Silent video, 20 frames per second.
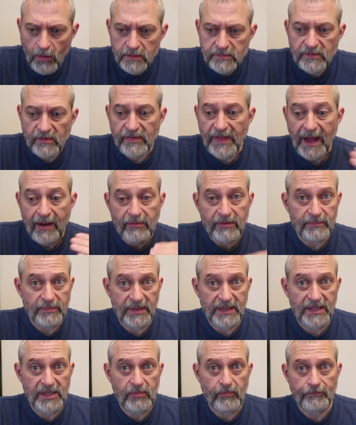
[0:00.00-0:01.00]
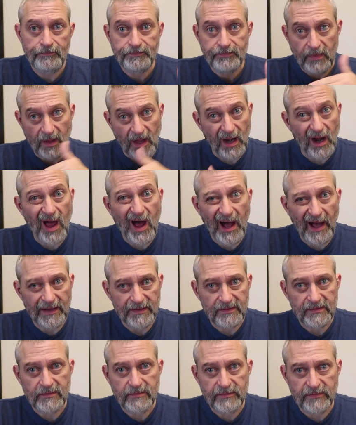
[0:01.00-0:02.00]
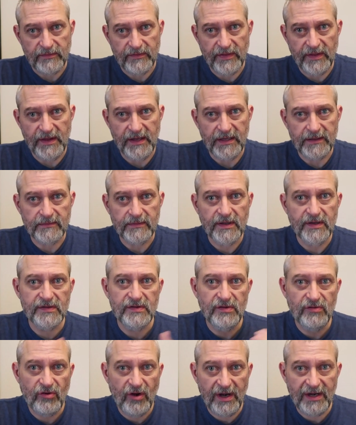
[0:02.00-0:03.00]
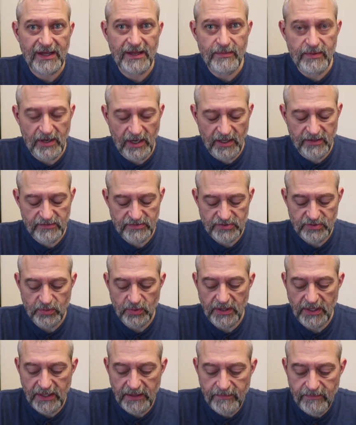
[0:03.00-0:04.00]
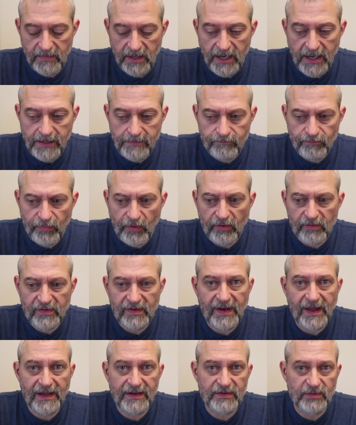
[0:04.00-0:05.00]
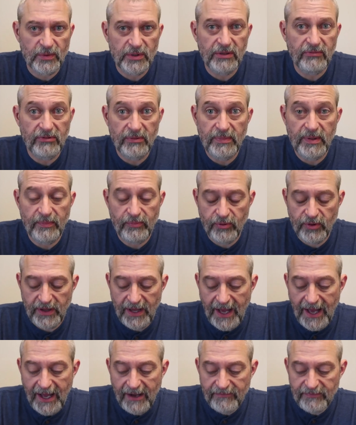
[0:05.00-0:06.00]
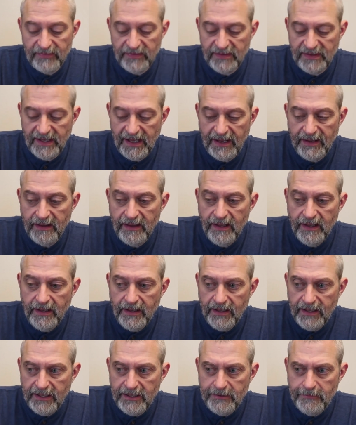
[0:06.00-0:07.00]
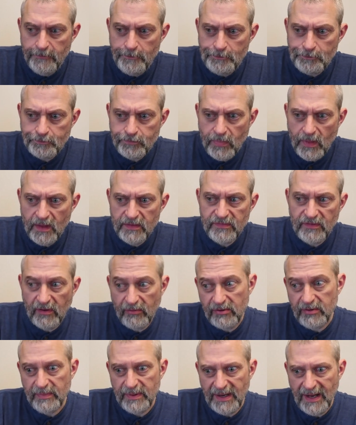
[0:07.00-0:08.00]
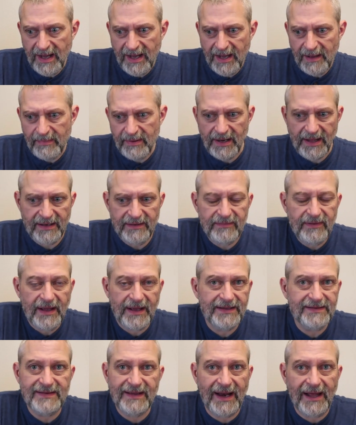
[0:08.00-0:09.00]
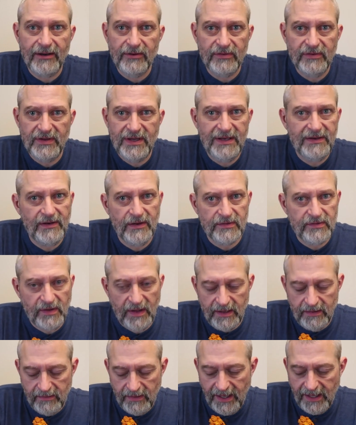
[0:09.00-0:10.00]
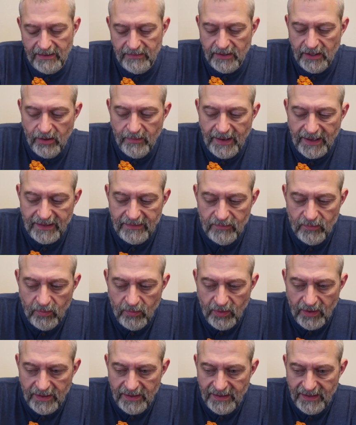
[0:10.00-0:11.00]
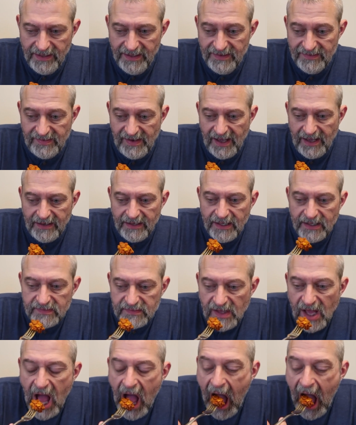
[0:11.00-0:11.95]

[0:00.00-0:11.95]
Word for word: so that would be a lot for them because you try to keep it under 20. Um, 13 out of 20 would be pretty high for the day. Um, so it would have been high, but I, like I said, I don't do keto, so I don't, I don't know about what it is nowadays.